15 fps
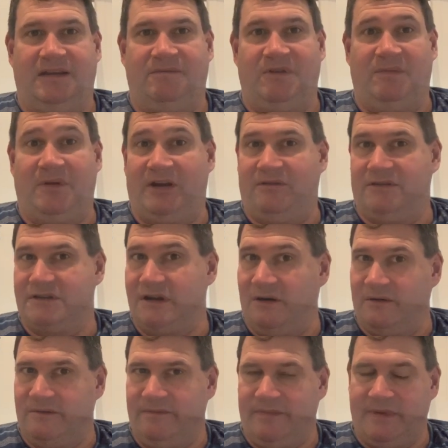give me a better
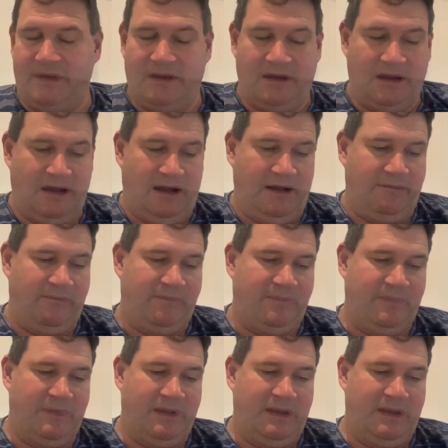result. Um,